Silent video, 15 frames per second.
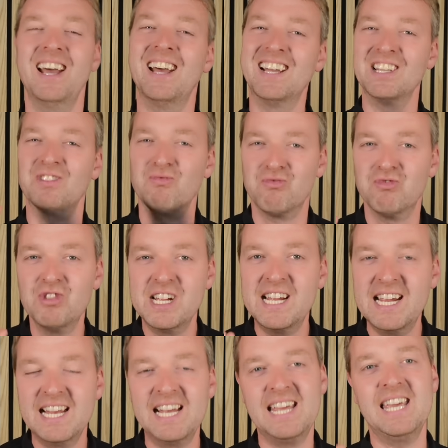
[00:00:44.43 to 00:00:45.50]
It's
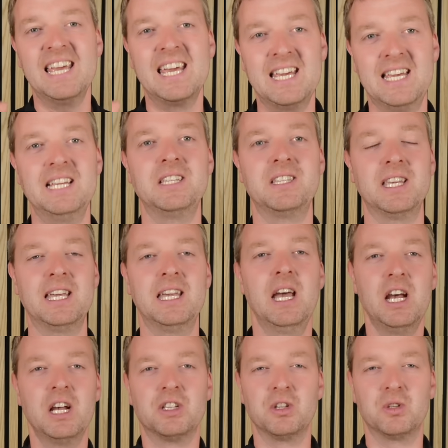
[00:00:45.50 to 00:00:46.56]
really easy
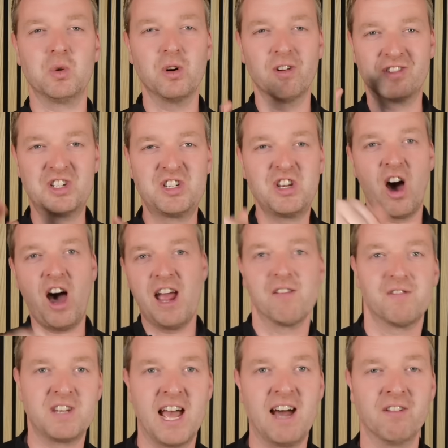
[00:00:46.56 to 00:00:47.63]
to sort of
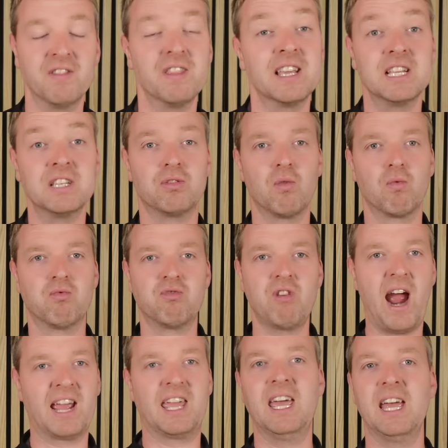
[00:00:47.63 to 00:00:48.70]
dive down these
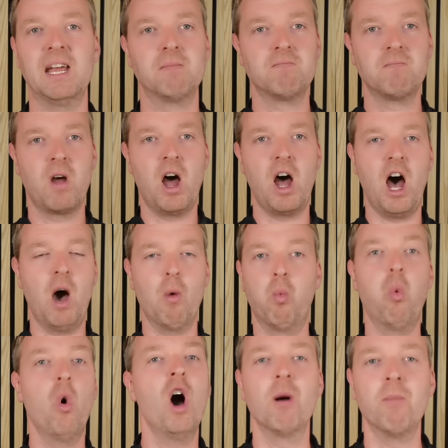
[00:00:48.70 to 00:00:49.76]
racket
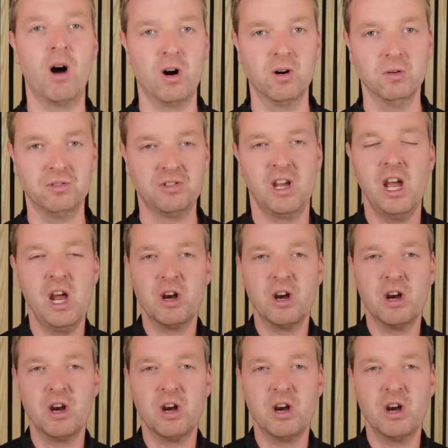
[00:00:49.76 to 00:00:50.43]
wormholes.